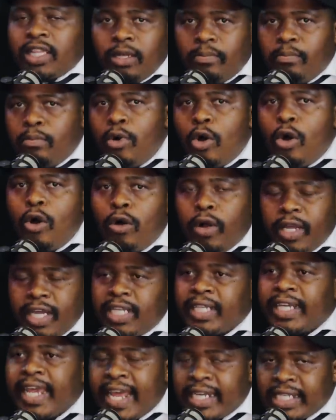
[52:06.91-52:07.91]
the more
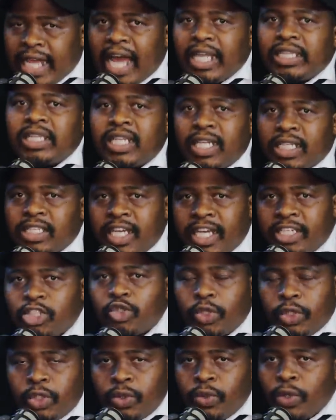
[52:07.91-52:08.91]
it gets
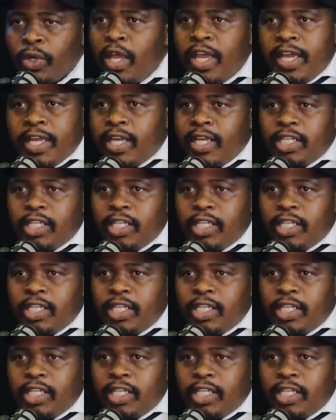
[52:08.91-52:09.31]
attracted to you.